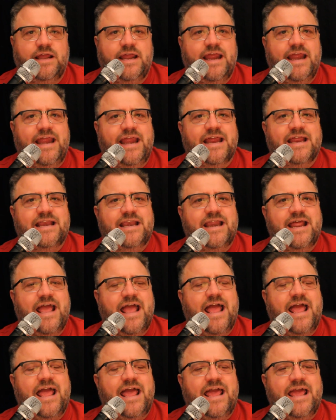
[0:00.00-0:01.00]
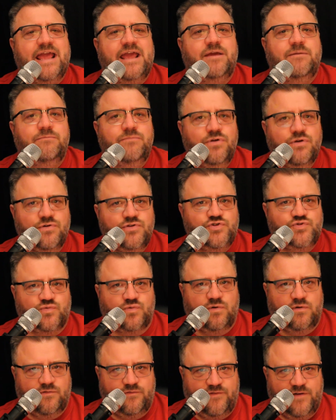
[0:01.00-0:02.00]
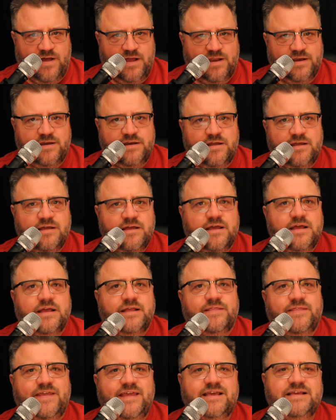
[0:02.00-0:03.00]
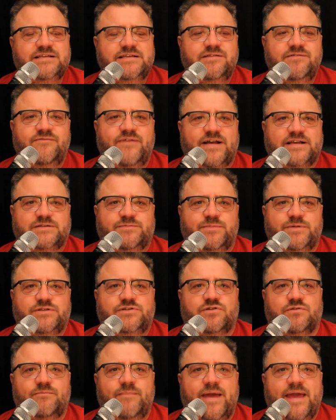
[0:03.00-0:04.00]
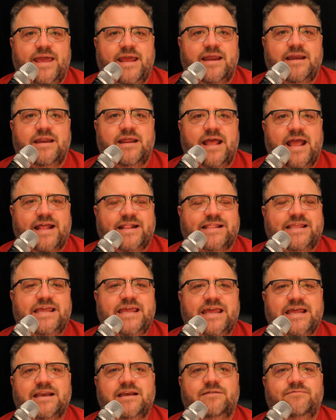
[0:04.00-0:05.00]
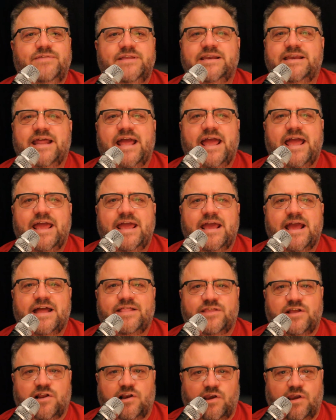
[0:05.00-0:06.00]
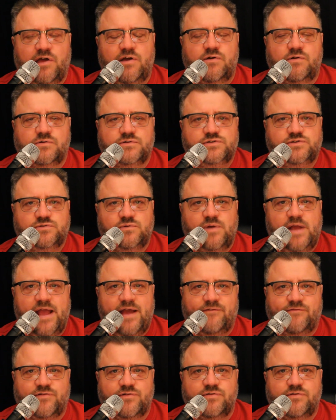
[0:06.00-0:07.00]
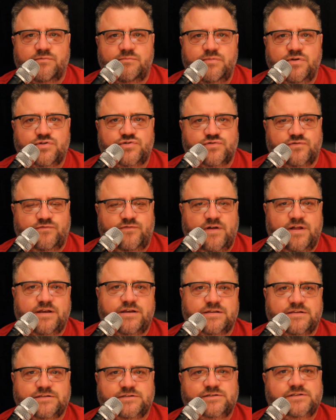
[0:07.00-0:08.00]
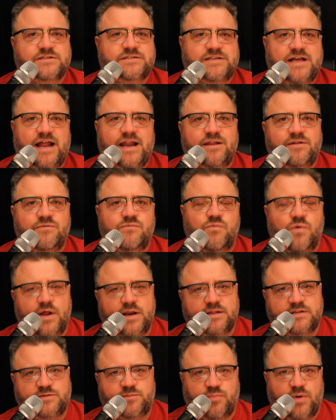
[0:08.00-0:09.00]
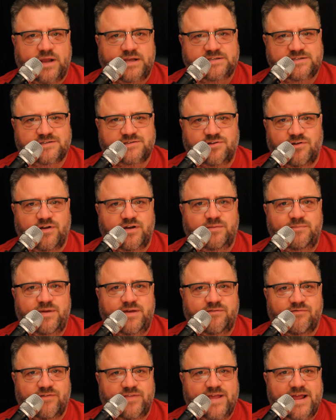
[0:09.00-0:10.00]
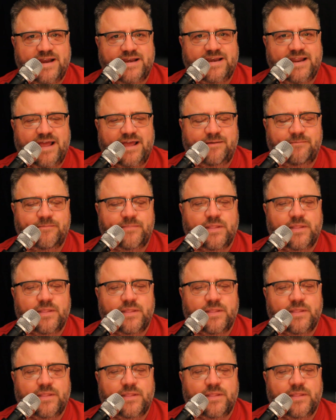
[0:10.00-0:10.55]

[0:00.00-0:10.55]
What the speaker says: In a mutual fund, these investments are made at the end of the day at the close, after the mutual fund has decided what its price is going to be for that day.